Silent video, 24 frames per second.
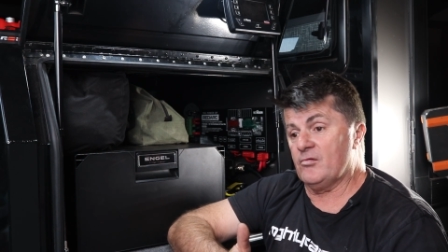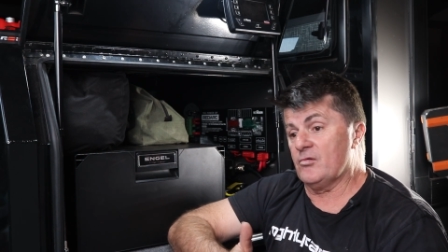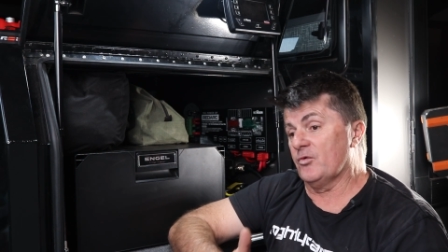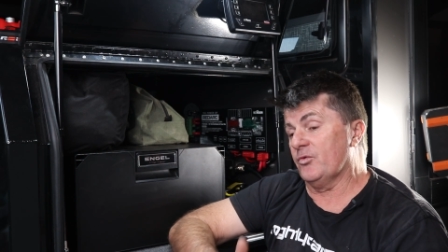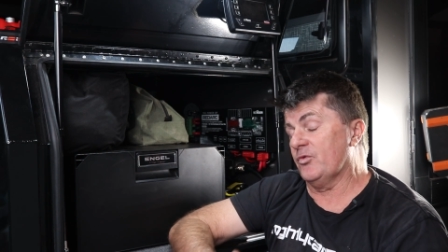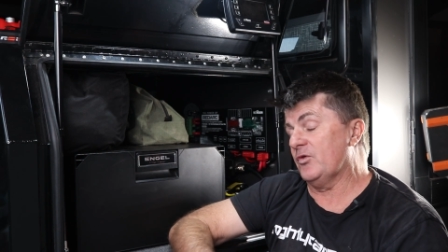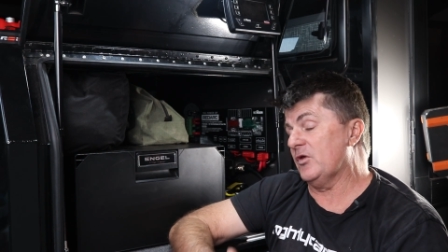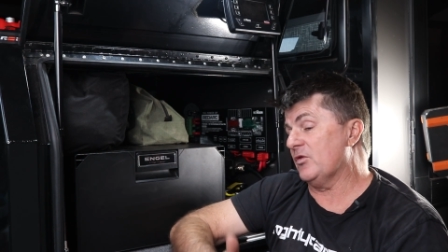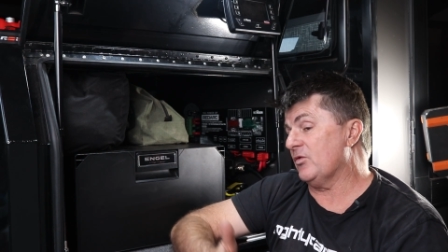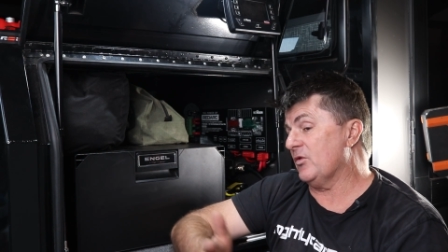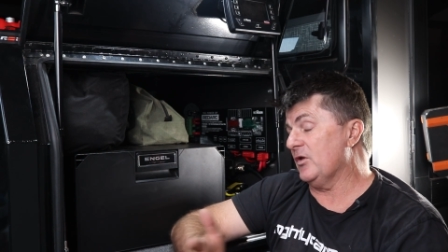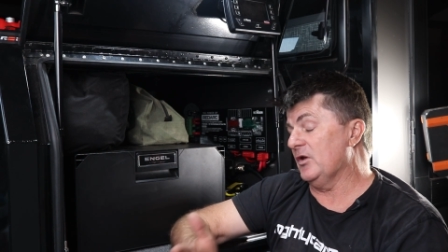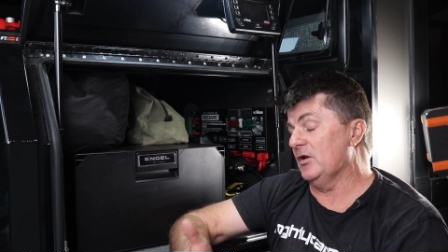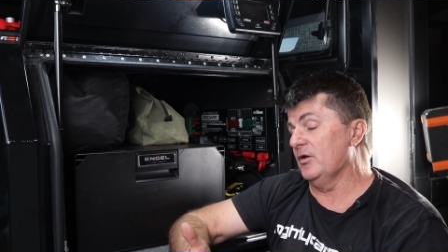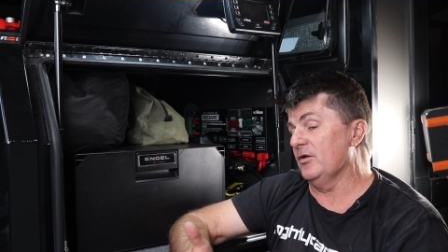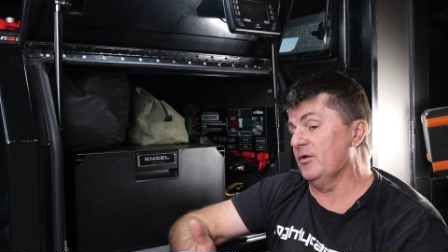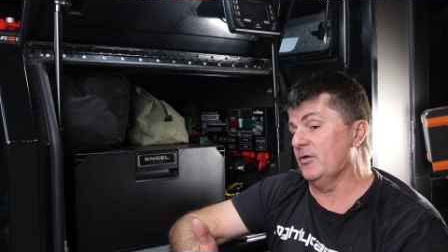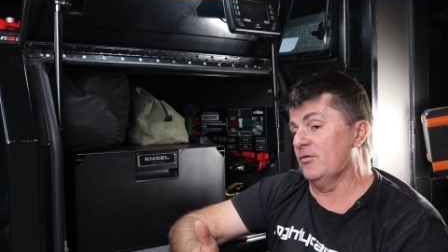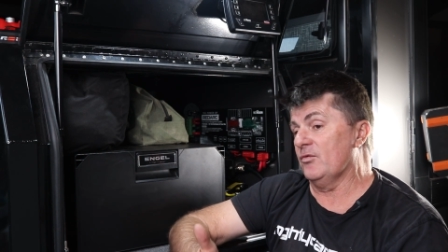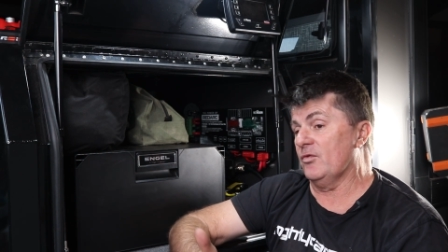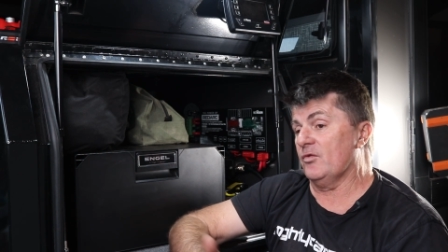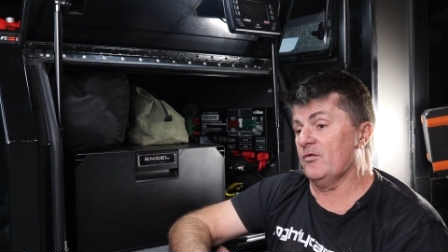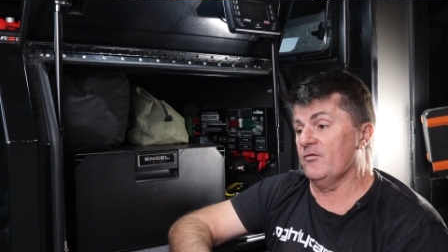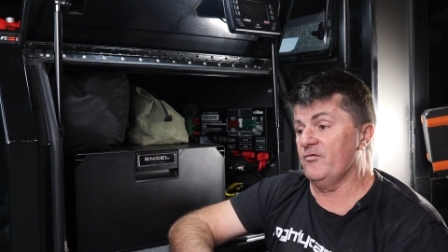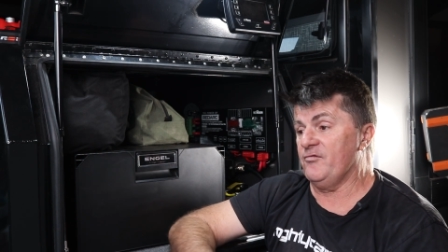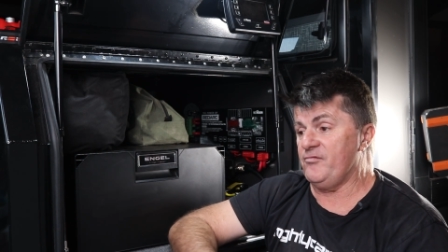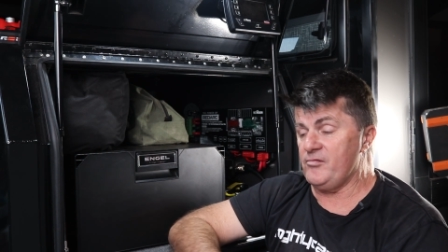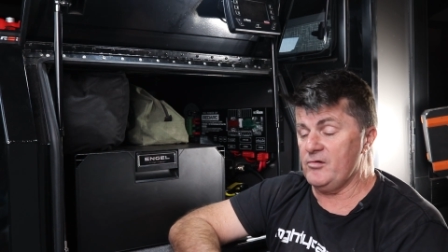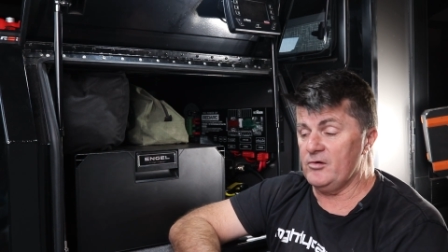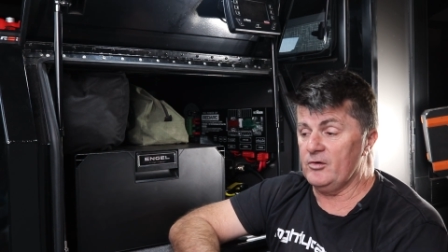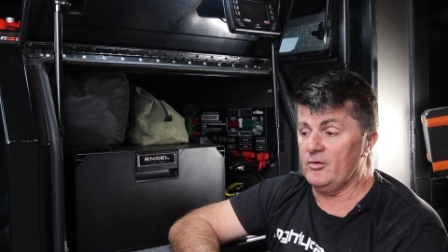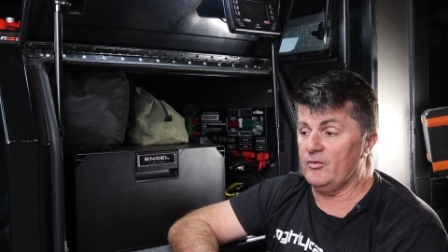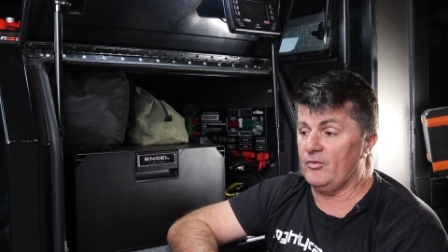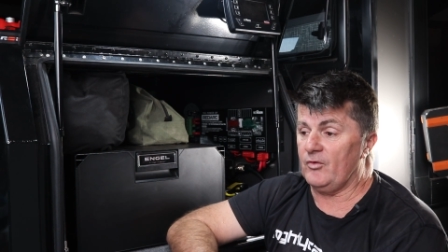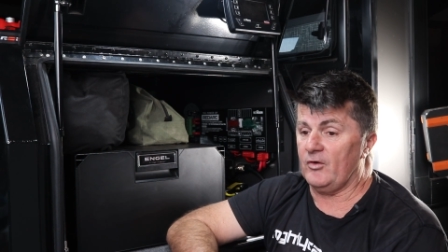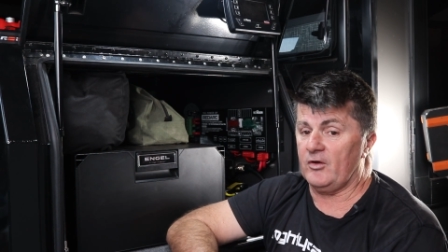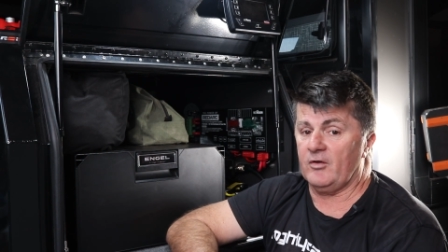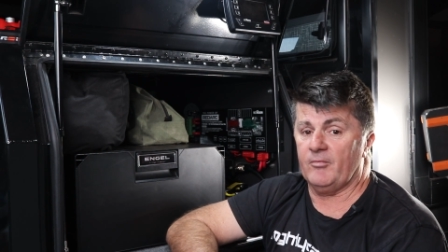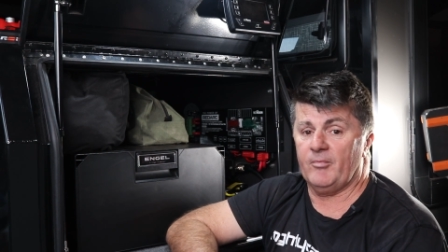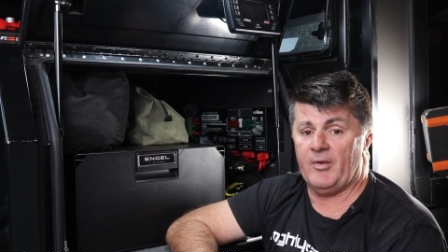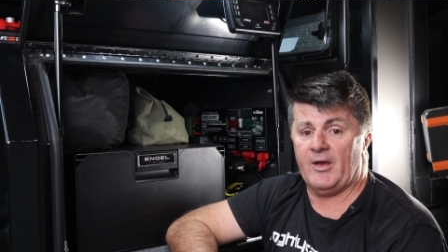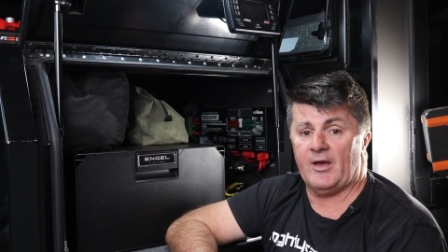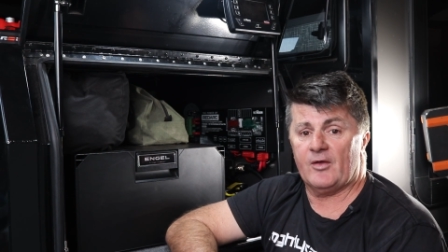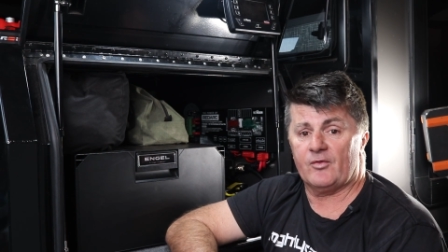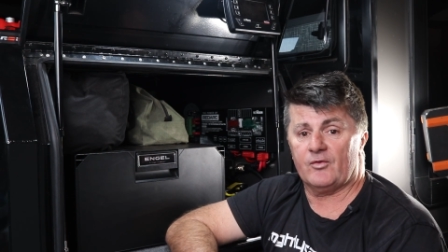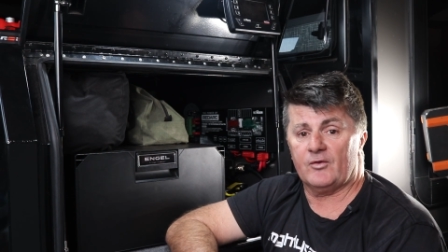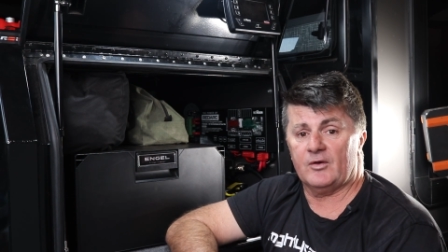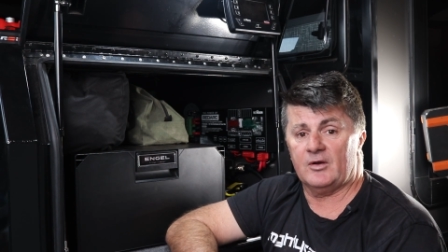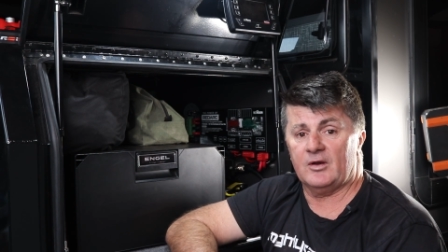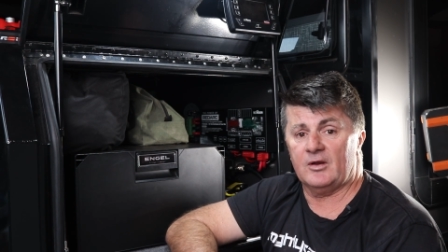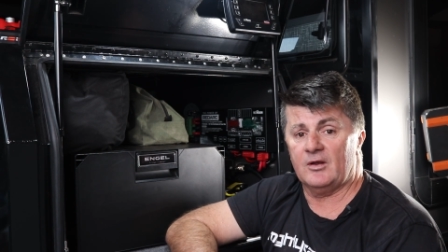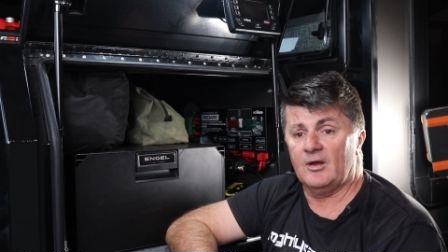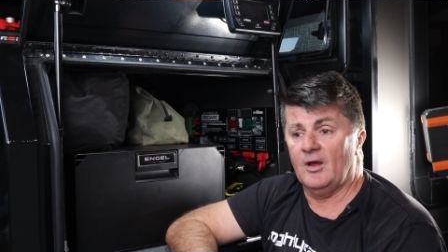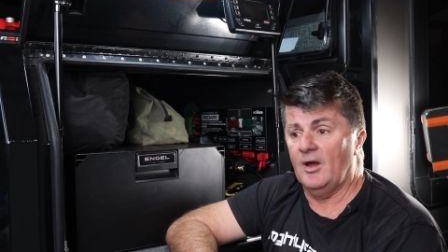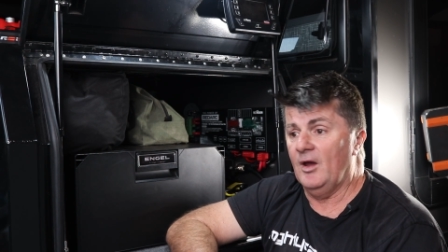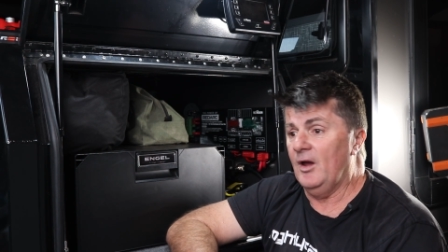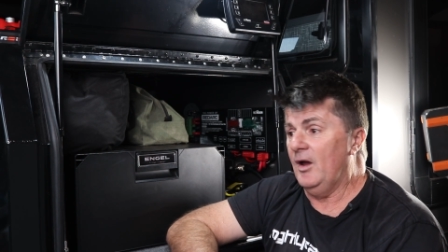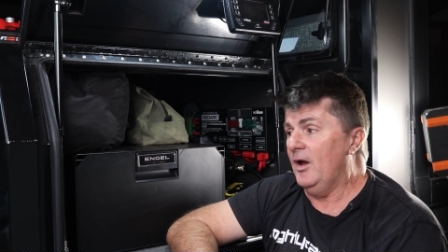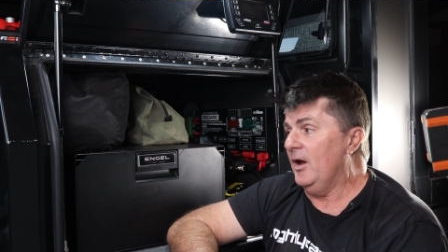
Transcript: or 60 litres of freezer capacity.